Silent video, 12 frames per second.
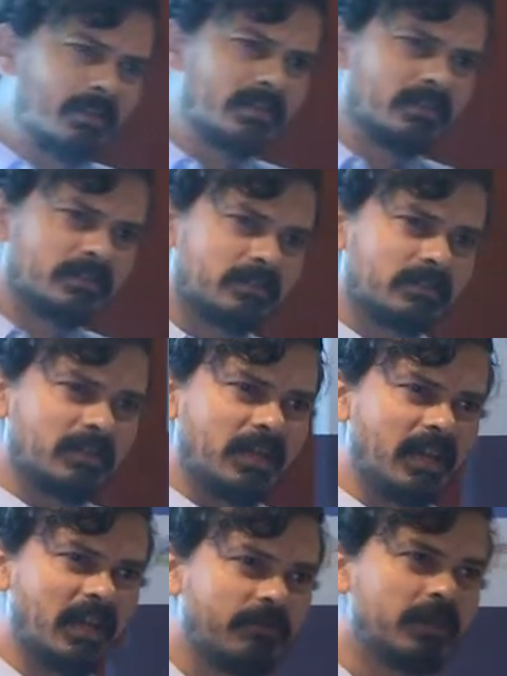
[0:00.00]
all the
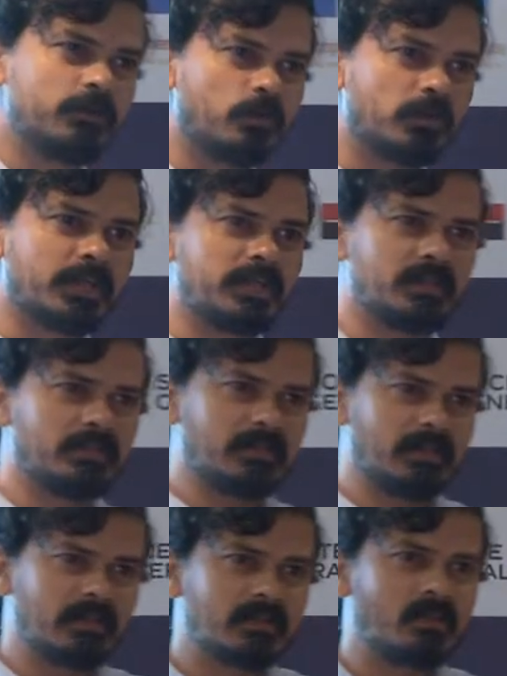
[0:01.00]
heavy duty
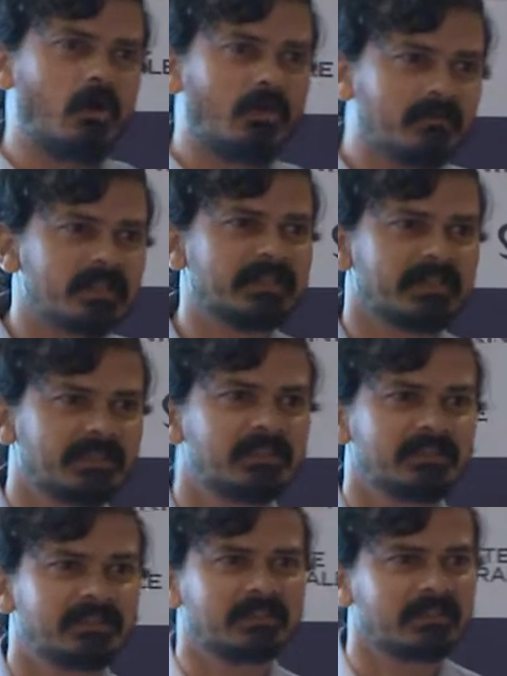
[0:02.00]
uh,
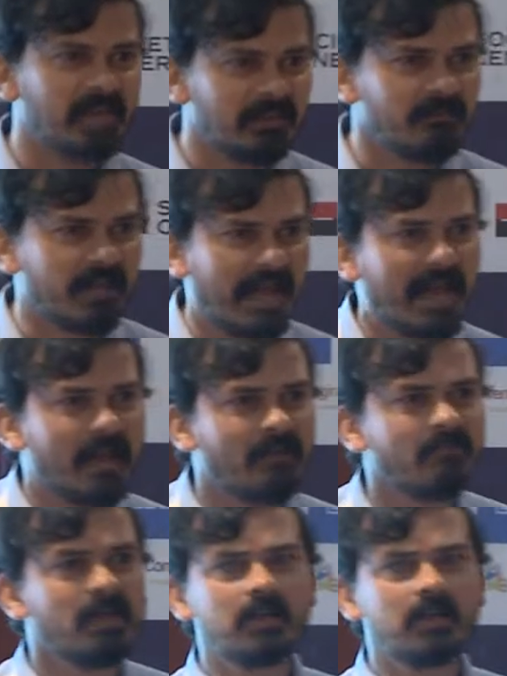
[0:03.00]
conversations uh, that we have